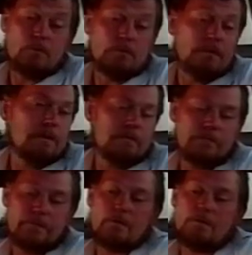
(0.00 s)
good, you never
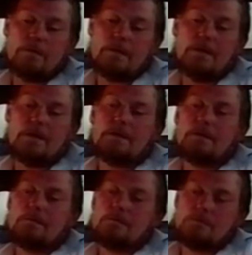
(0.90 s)
forgot that.
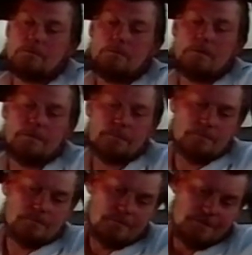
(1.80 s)
That was good, that
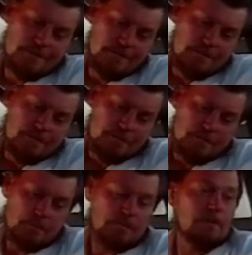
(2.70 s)
was.
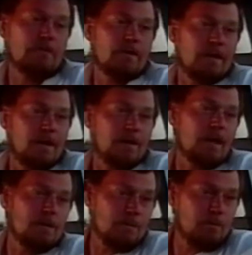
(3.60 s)
Especially if you'd had a
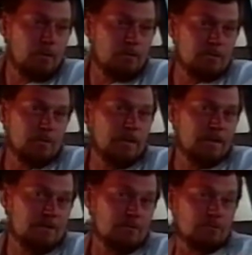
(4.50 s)
couple of pints of
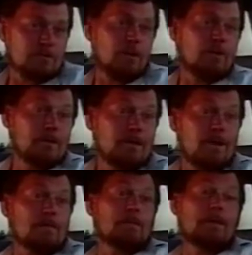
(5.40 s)
beer, it sort of sobered you
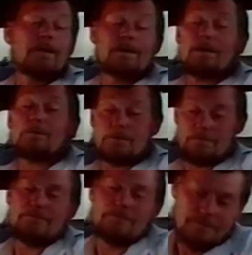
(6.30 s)
up a bit. You know, it
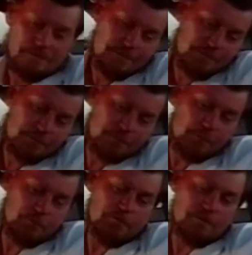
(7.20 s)
was
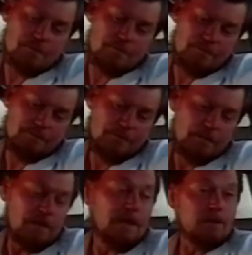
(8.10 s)
good, that one.
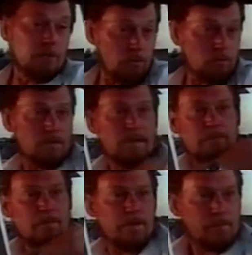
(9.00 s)
And then, of course, the
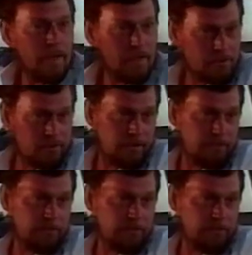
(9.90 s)
lovely big back seat,